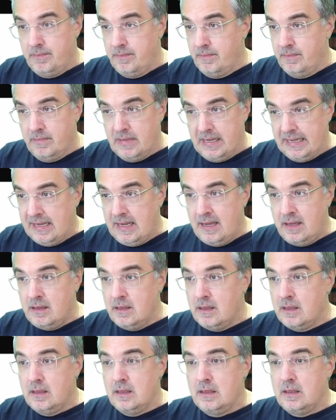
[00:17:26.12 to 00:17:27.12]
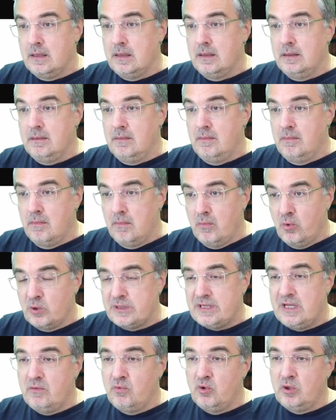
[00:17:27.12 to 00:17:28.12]
again,
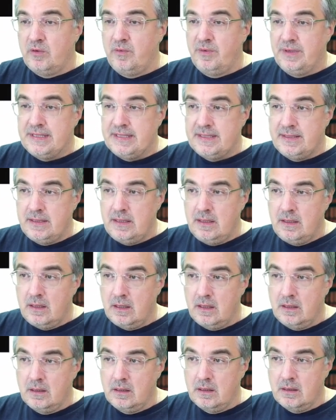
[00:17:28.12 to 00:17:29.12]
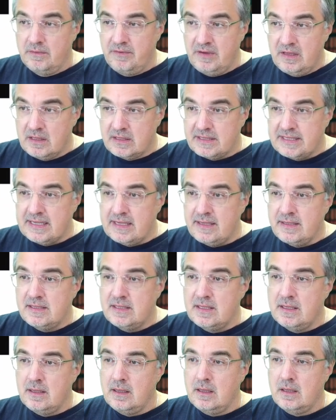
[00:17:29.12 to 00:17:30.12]
mostly what we see in
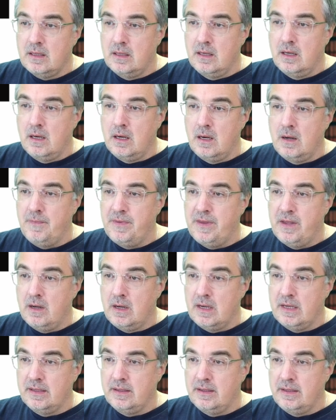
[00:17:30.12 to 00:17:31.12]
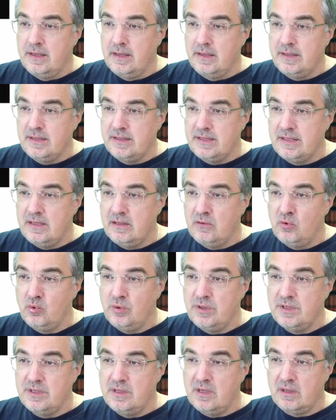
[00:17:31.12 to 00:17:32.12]
Phytosensing, there are AC to
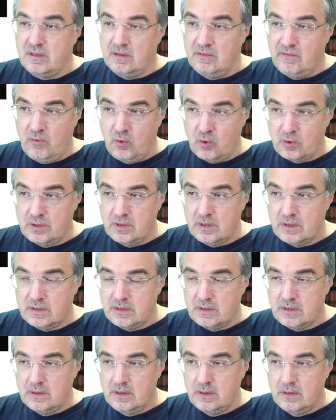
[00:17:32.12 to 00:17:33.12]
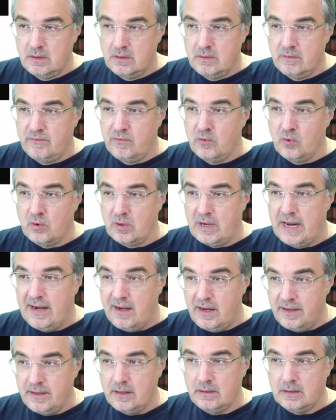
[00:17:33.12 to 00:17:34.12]
DC converters for
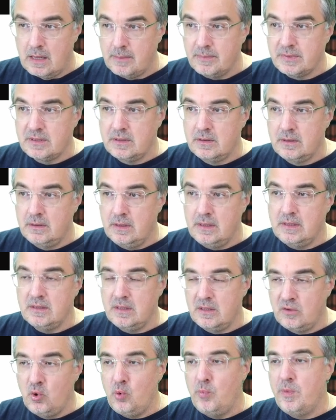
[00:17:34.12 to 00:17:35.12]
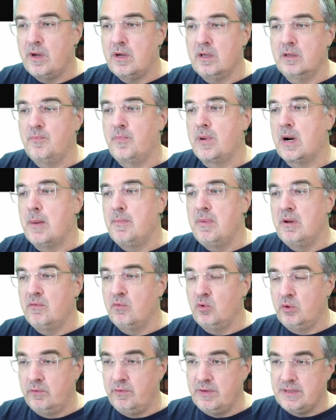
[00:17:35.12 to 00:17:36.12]
LED lamps. There is a typical problem
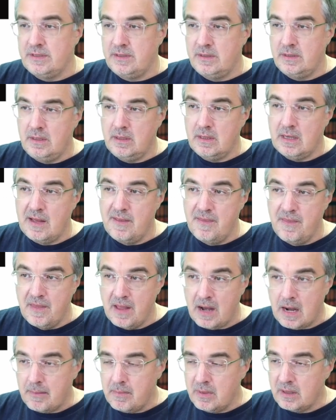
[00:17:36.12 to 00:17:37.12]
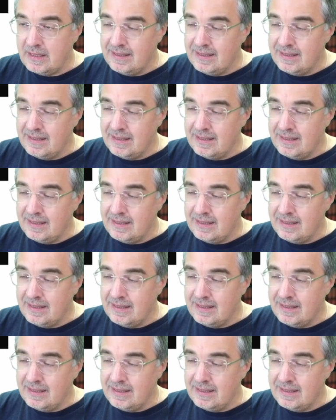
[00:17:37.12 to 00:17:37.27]
what we see a number